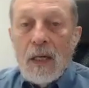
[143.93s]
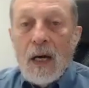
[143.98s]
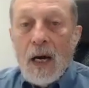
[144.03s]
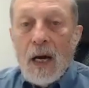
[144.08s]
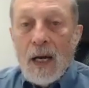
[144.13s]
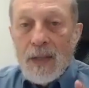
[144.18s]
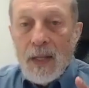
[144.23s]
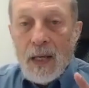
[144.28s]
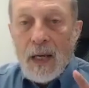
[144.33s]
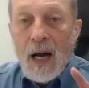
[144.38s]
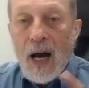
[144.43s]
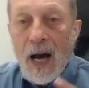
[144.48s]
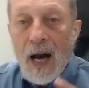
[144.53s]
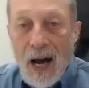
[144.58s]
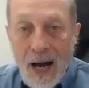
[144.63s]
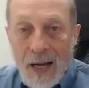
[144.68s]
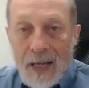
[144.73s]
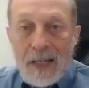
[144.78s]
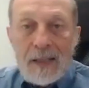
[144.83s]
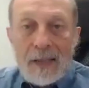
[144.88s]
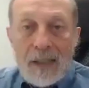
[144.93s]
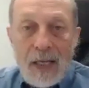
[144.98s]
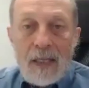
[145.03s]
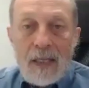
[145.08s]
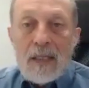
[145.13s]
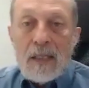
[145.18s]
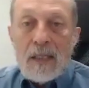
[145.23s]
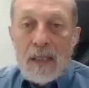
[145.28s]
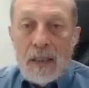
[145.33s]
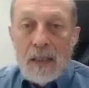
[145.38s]
I think a higher
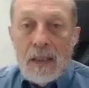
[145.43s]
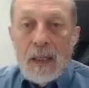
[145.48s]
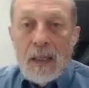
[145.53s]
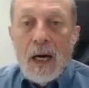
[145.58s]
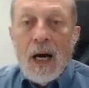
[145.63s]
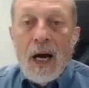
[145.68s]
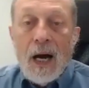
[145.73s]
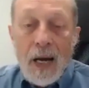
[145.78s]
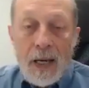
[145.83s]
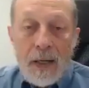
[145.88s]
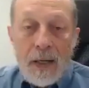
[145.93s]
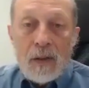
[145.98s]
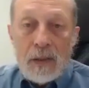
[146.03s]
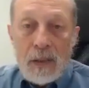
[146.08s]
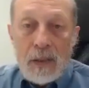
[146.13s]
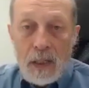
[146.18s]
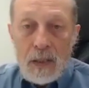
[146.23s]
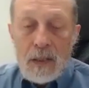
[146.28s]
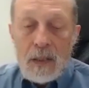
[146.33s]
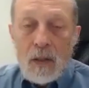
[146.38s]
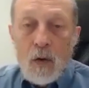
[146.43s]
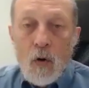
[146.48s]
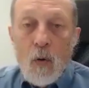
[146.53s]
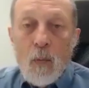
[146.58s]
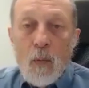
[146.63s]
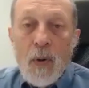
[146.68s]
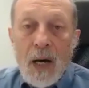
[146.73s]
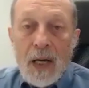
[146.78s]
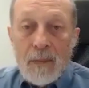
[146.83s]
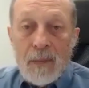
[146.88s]
intensity whole
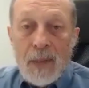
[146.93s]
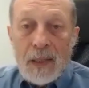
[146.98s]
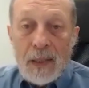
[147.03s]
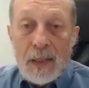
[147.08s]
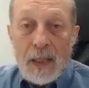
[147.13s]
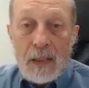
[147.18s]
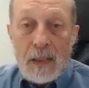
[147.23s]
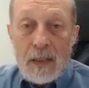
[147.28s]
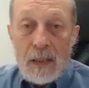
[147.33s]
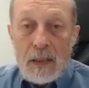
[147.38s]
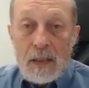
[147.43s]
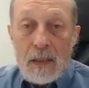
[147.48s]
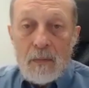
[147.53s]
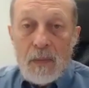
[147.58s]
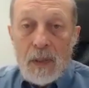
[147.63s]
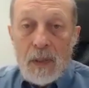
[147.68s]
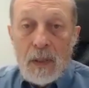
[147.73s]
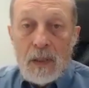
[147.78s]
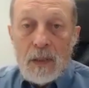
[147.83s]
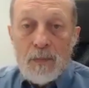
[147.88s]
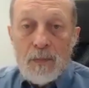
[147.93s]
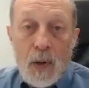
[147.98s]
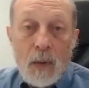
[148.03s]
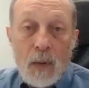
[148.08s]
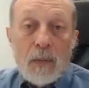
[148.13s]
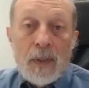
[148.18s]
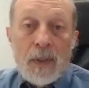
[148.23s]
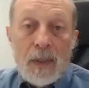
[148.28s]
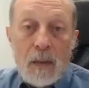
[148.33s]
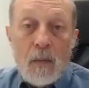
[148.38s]
body magnetic system is
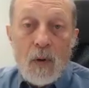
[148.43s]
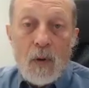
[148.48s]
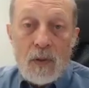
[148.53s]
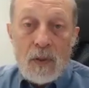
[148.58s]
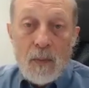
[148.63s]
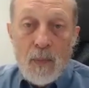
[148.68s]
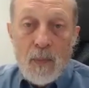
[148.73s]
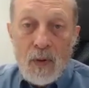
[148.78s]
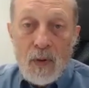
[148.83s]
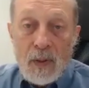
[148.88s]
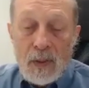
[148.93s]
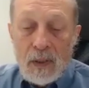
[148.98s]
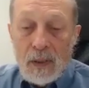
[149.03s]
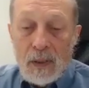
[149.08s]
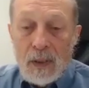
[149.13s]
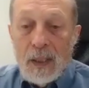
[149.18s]
probably the most important.